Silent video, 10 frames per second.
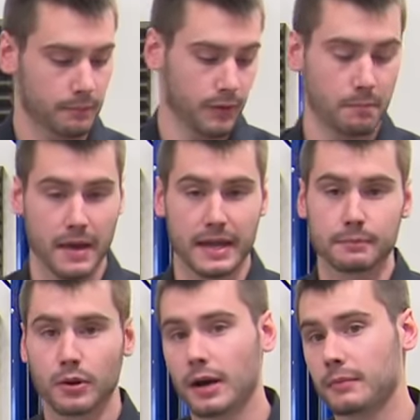the main
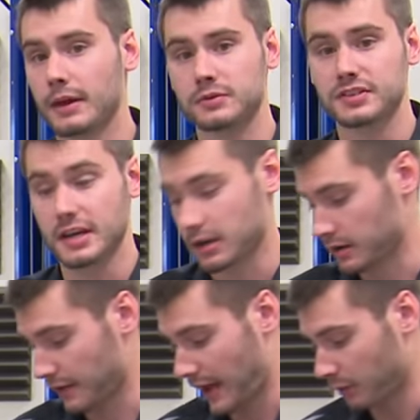problem that was there,
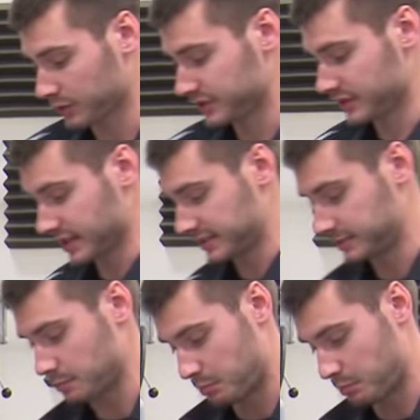and that was this